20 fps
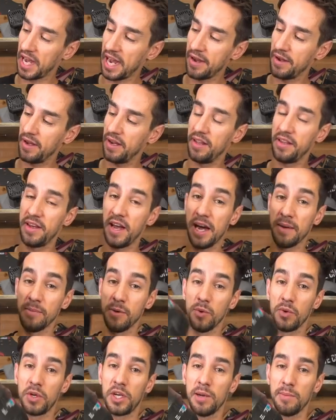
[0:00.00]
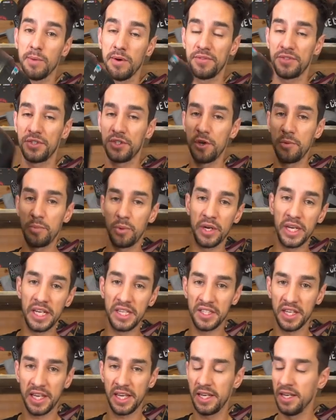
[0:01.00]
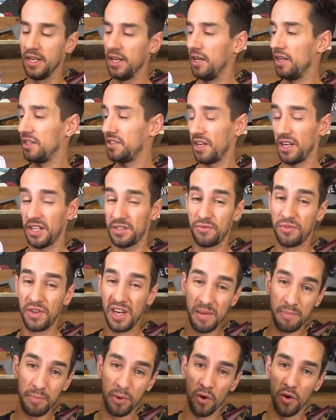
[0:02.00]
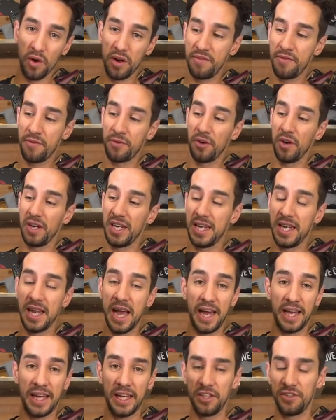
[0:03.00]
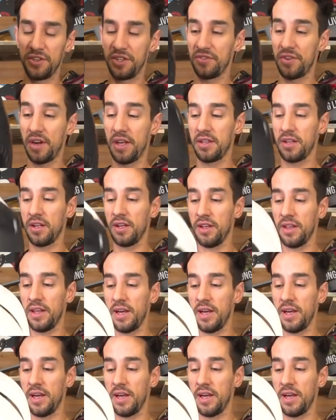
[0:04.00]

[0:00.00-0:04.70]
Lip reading: out and the helmet will come off super easy. So that's really important if you've got any neck injuries or anything like